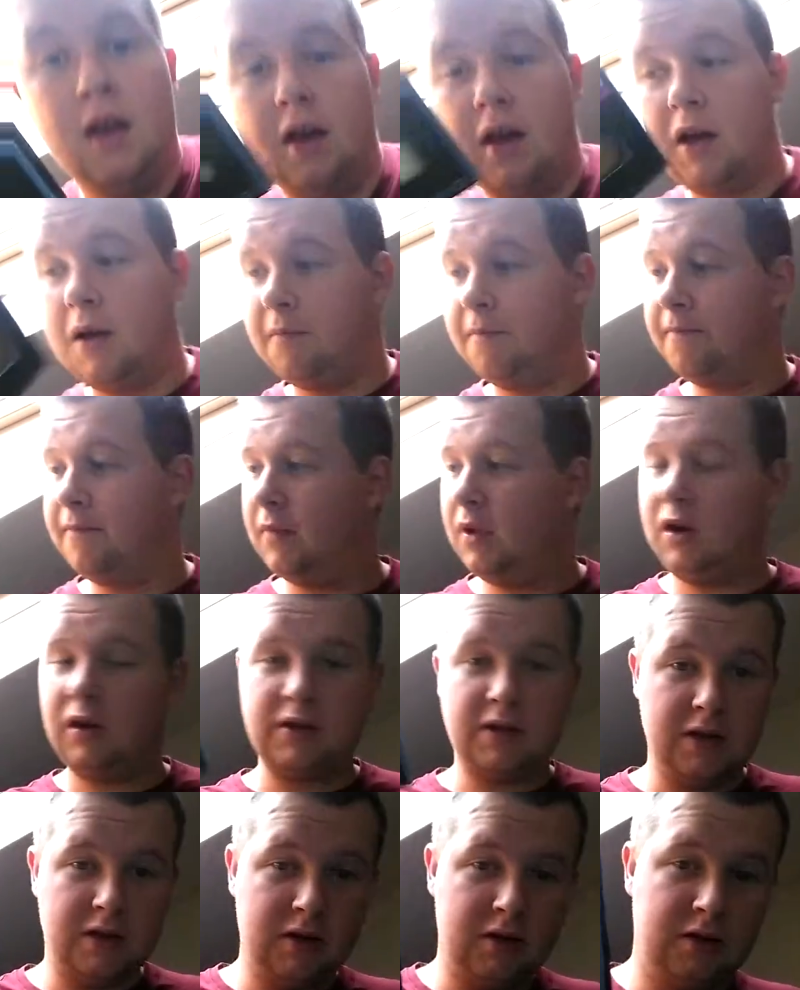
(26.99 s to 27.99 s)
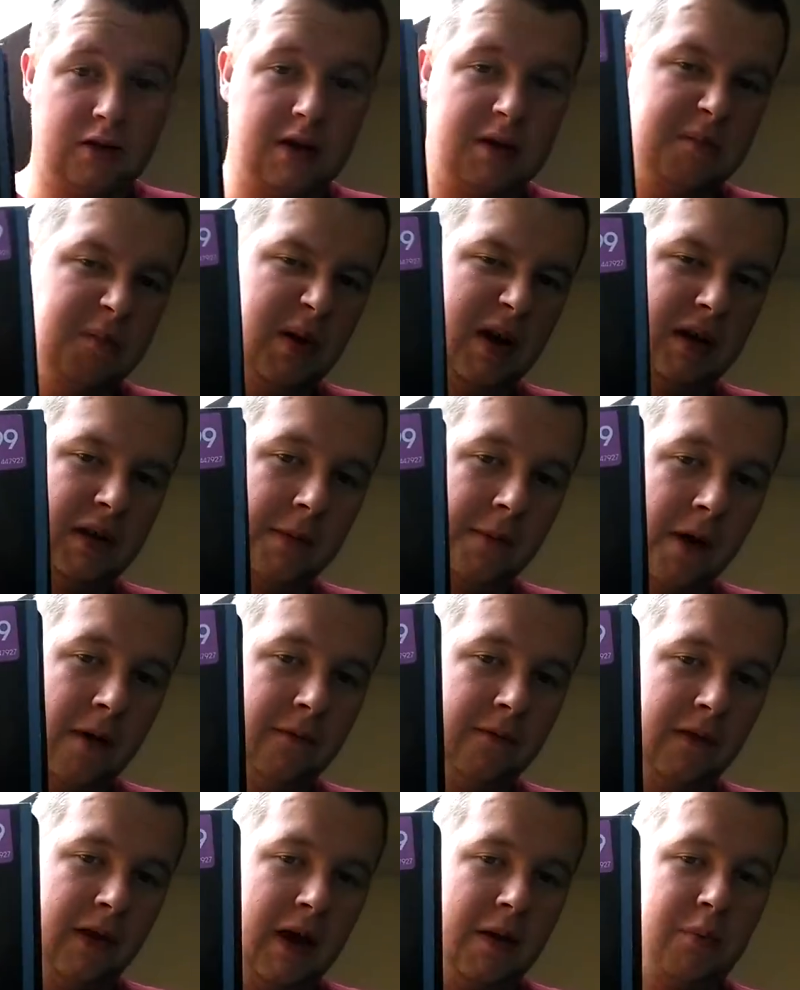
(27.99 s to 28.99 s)
Um, I did, didn't pick them
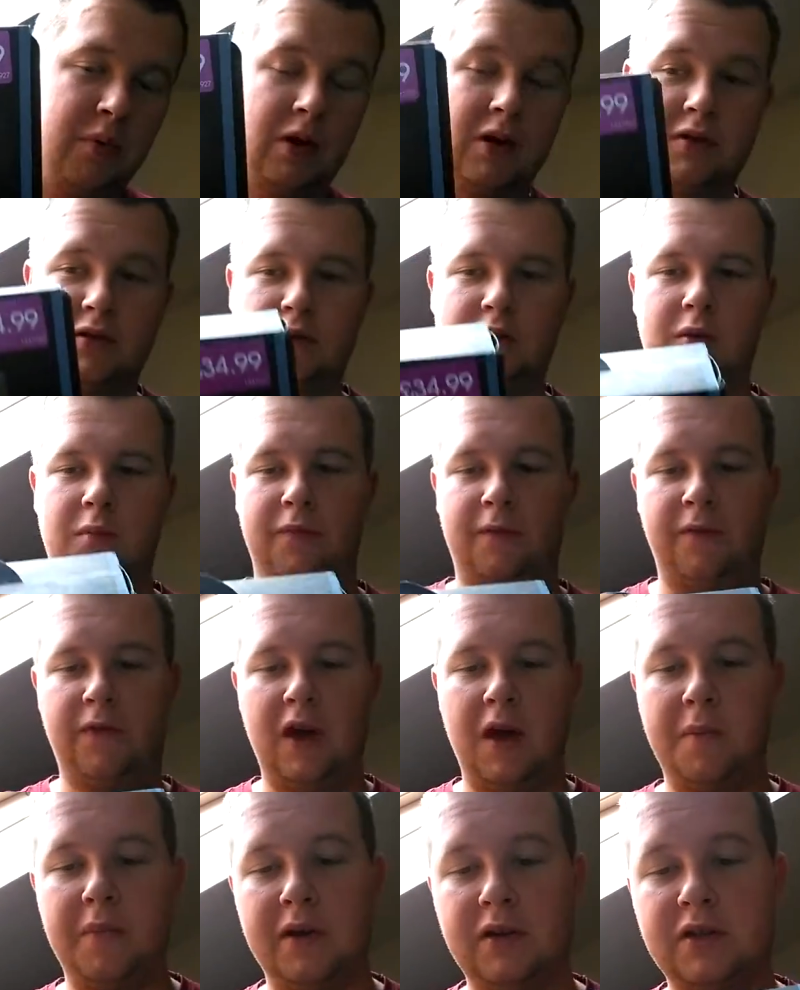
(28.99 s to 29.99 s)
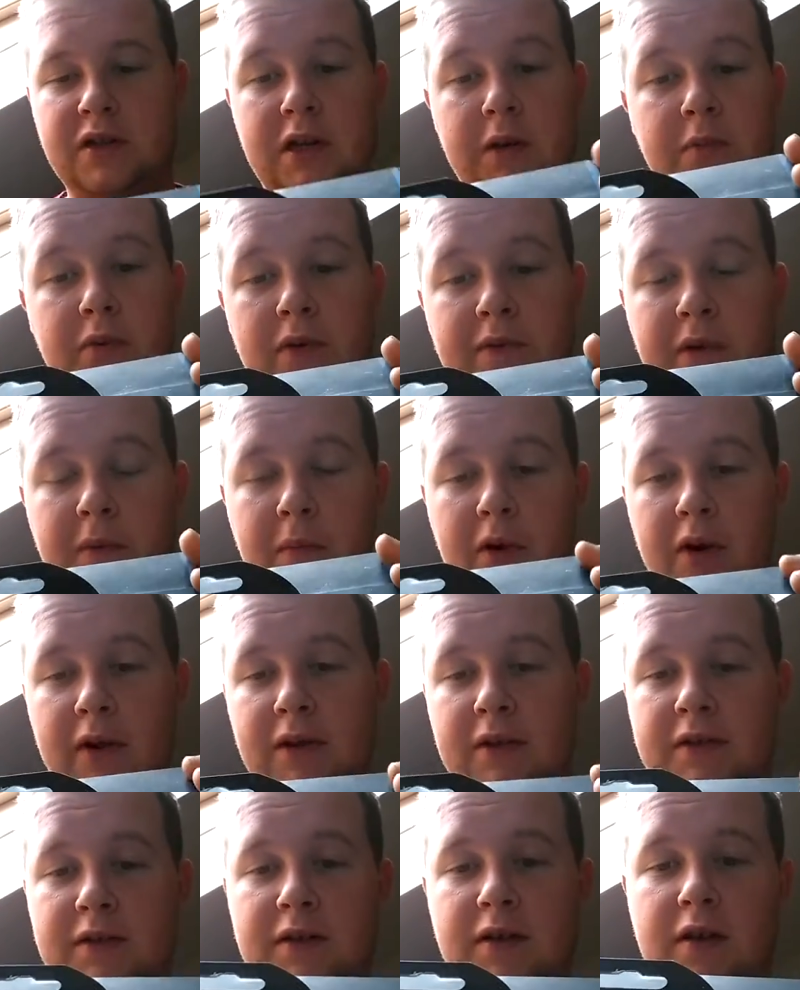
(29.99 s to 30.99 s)
up for that price. I got them a fair bit cheaper, if I'm
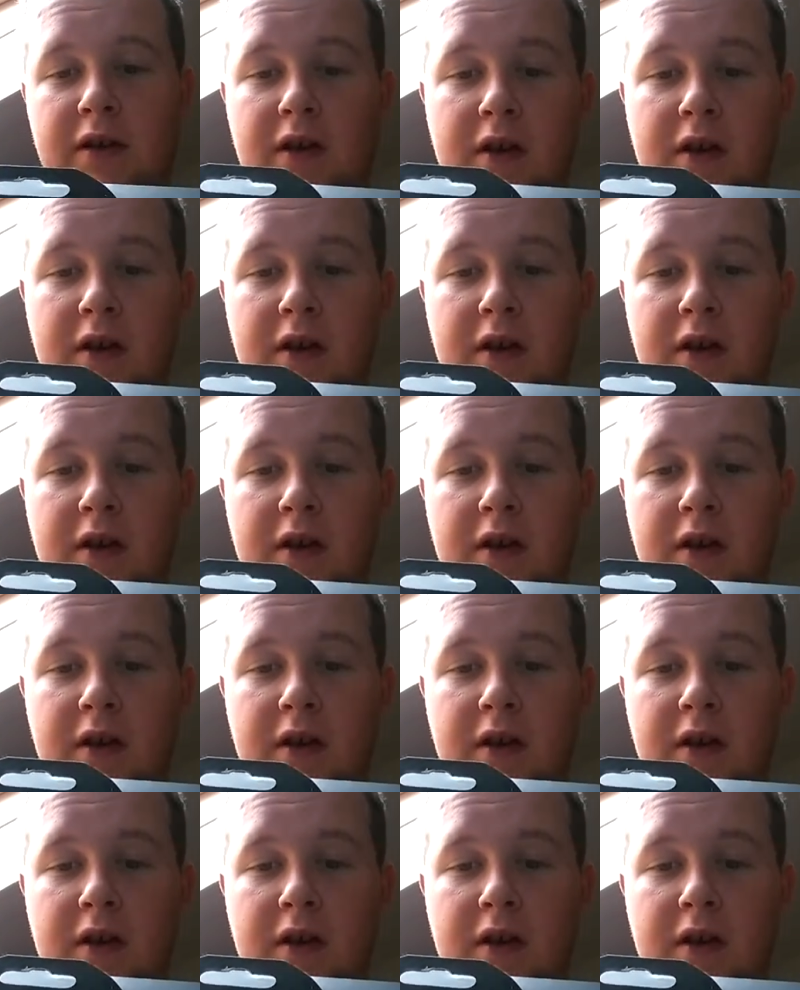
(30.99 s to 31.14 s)
honest.